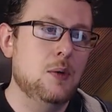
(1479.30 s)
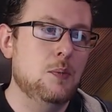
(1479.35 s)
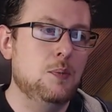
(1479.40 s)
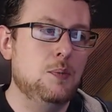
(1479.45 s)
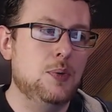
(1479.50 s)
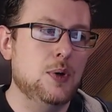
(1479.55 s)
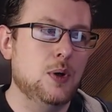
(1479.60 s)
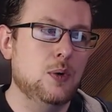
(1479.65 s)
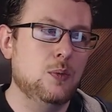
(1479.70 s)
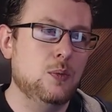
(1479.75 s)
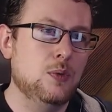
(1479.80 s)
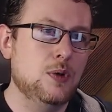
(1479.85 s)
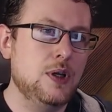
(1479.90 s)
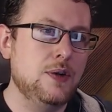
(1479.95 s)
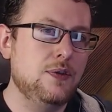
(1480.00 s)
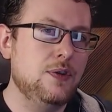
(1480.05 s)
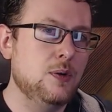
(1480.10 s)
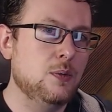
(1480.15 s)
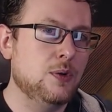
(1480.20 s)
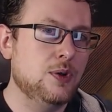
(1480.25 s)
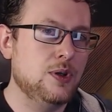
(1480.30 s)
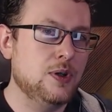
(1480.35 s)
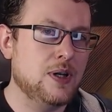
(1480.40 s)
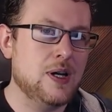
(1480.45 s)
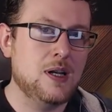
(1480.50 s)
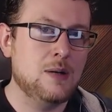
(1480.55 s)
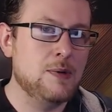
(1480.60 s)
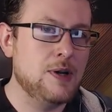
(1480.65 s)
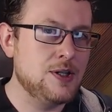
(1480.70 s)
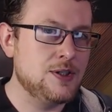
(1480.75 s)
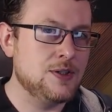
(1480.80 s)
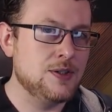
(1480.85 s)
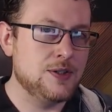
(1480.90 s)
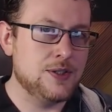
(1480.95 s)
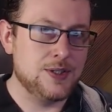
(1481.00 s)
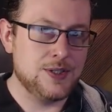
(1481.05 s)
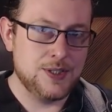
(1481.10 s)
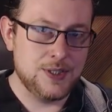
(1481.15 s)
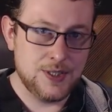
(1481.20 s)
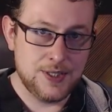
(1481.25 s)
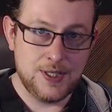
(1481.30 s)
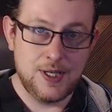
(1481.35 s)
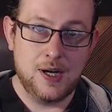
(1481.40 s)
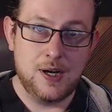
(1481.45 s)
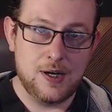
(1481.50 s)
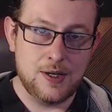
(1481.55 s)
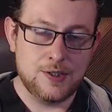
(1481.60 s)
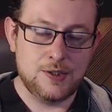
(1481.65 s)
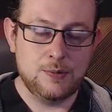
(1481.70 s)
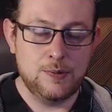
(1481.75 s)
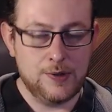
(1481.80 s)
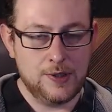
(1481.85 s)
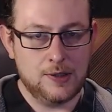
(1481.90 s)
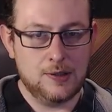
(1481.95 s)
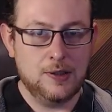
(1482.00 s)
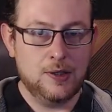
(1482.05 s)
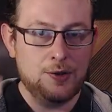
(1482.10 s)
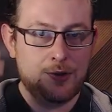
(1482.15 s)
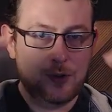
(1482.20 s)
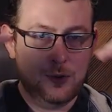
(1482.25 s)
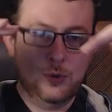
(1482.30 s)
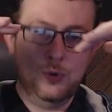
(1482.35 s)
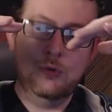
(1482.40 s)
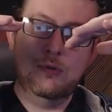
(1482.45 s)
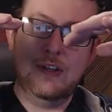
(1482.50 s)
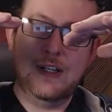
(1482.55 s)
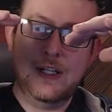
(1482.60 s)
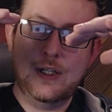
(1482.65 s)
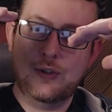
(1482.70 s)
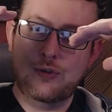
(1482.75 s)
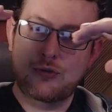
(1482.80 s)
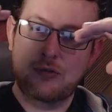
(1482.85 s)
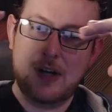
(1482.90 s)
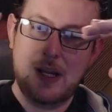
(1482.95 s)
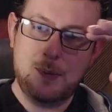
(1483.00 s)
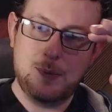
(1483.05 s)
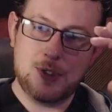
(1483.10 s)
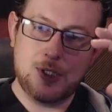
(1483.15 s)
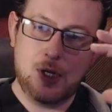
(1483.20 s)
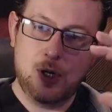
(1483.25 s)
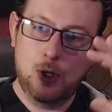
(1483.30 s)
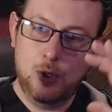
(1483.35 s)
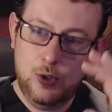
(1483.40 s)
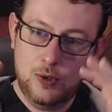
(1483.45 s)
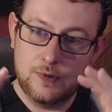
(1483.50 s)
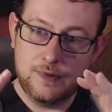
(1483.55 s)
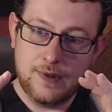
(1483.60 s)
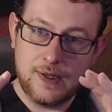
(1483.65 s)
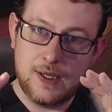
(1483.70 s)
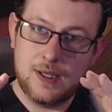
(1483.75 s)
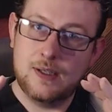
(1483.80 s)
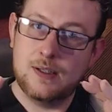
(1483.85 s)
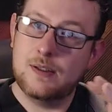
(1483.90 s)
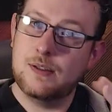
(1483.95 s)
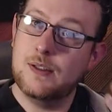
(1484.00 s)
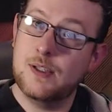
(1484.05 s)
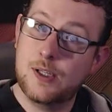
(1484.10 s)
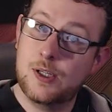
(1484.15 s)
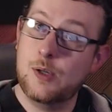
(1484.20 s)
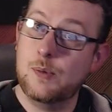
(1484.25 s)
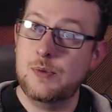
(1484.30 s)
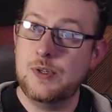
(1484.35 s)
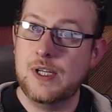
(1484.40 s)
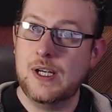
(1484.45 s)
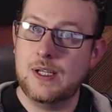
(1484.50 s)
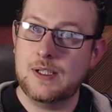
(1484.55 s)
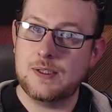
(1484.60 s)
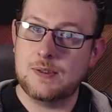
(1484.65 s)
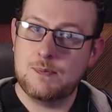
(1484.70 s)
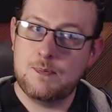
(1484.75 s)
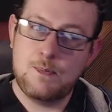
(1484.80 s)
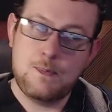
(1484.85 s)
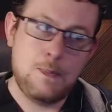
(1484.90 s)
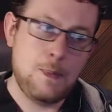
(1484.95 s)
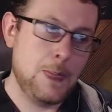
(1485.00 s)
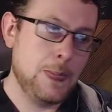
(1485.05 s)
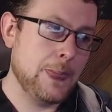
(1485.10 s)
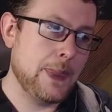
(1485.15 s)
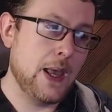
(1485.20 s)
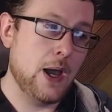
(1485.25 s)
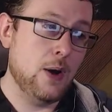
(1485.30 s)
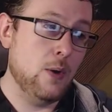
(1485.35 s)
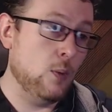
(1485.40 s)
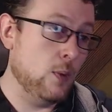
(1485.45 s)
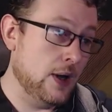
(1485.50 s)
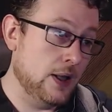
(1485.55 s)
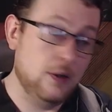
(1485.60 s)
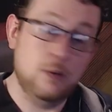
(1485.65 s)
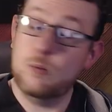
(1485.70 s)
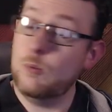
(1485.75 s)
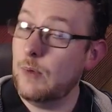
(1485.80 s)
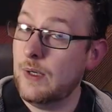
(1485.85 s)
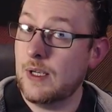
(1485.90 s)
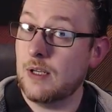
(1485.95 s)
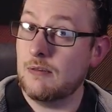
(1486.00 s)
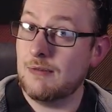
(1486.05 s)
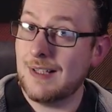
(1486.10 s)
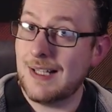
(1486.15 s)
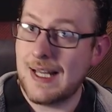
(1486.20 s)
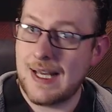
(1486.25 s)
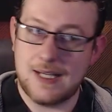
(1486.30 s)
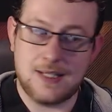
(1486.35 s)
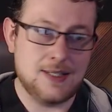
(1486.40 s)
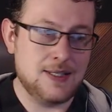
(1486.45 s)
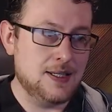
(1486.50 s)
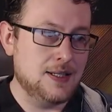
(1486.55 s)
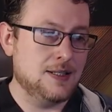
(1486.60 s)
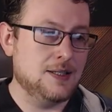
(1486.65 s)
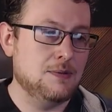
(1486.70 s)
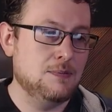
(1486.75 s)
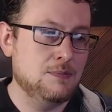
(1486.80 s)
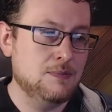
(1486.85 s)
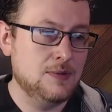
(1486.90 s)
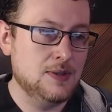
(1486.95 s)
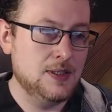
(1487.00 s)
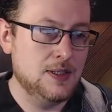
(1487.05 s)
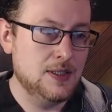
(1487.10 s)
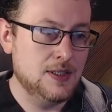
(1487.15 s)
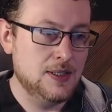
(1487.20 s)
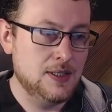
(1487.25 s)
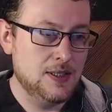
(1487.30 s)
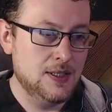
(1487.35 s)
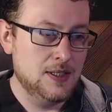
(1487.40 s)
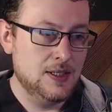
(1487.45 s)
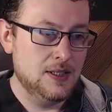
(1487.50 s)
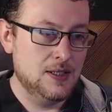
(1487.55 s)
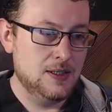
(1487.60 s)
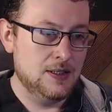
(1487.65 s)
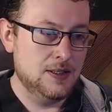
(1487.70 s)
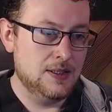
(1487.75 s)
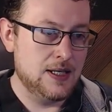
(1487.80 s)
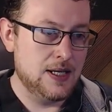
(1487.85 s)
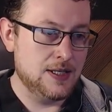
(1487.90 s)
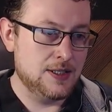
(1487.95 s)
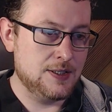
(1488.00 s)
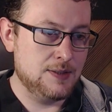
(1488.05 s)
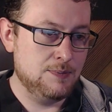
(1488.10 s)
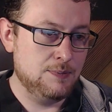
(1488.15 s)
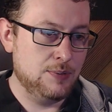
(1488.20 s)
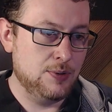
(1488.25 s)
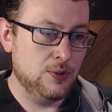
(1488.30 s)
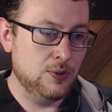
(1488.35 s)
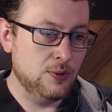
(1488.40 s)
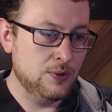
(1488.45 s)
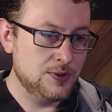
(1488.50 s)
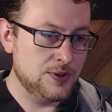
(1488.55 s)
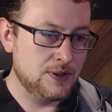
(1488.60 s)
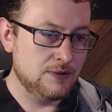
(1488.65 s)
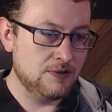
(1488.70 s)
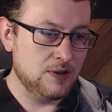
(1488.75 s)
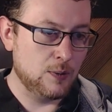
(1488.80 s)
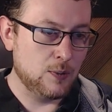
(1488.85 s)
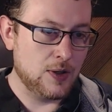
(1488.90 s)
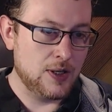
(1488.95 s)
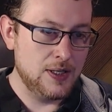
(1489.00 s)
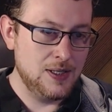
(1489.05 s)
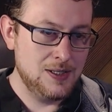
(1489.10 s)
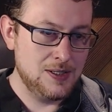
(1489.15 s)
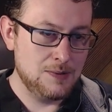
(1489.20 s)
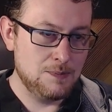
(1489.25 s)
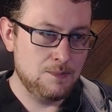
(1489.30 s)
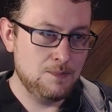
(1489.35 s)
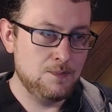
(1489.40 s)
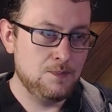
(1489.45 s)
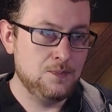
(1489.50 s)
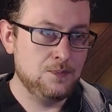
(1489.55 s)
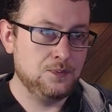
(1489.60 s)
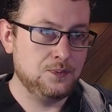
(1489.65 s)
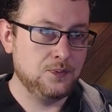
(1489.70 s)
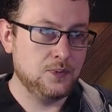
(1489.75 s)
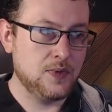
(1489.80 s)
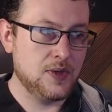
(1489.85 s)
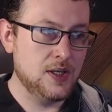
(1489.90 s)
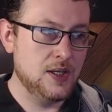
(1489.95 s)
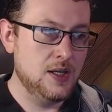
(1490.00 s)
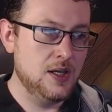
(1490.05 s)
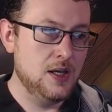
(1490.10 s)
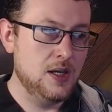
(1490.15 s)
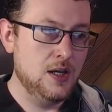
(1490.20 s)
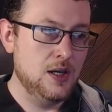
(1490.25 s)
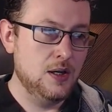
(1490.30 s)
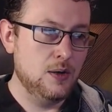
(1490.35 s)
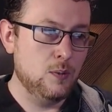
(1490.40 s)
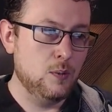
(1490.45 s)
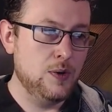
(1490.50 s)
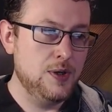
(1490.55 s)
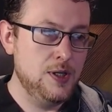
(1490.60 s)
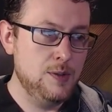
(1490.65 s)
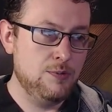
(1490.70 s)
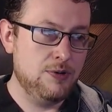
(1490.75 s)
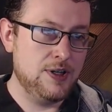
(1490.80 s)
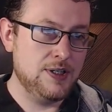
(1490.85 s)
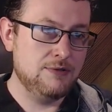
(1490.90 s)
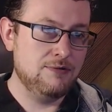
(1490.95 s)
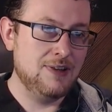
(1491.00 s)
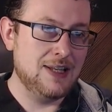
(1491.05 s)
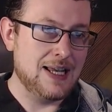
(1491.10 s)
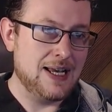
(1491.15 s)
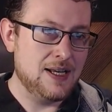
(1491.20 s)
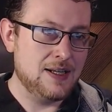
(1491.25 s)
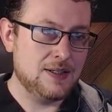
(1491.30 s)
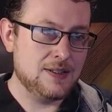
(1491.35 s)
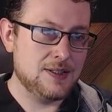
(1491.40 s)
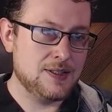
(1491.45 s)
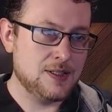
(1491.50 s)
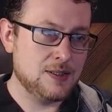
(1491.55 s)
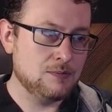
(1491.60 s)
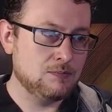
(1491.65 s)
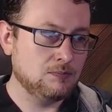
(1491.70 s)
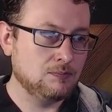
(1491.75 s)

But what if you want your animation to start with the cloth already draped over an object? Well, we can relax it. let's pause and rewind. When you press relax,